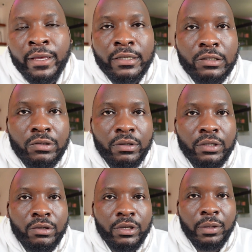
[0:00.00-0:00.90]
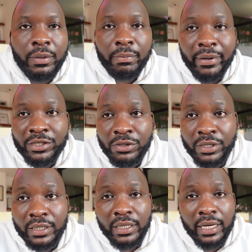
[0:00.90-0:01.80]
So, keeping
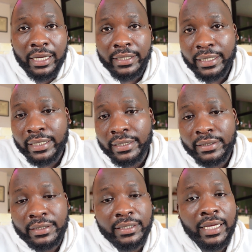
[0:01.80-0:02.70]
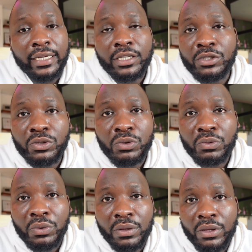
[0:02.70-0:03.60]
passionate and staying in
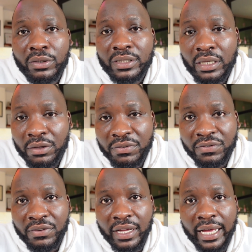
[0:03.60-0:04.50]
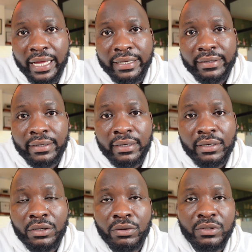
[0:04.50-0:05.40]
tune with yourself and,
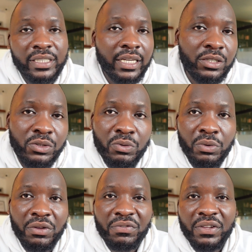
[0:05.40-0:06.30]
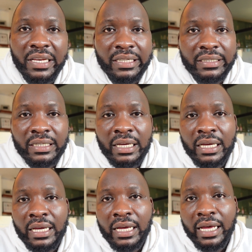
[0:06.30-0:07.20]
staying in tune with your feelings
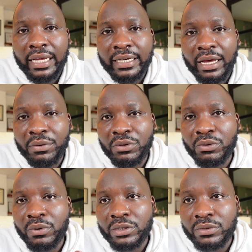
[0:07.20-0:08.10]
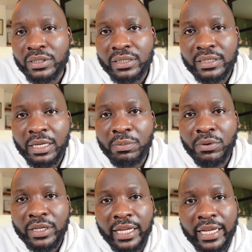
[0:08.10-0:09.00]
and how you want to just keep
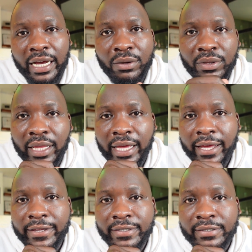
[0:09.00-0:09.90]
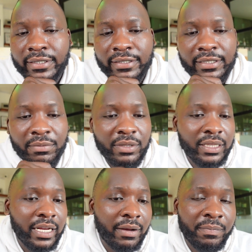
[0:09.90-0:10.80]
on getting out there is
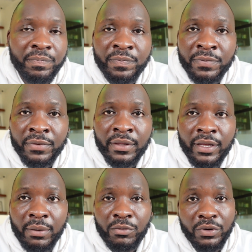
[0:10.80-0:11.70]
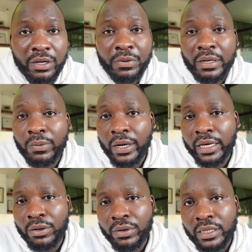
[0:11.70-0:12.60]
something that I'm really, really
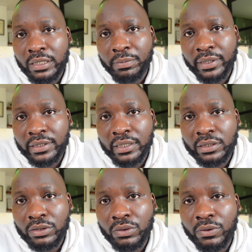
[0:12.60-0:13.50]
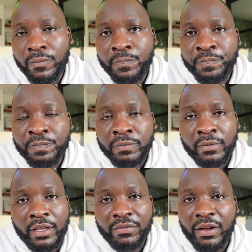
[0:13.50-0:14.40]
working on as a person. So,
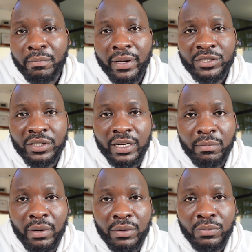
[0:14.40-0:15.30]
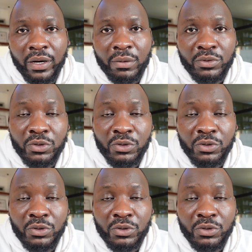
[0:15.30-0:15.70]
if I'm passionate about what I'm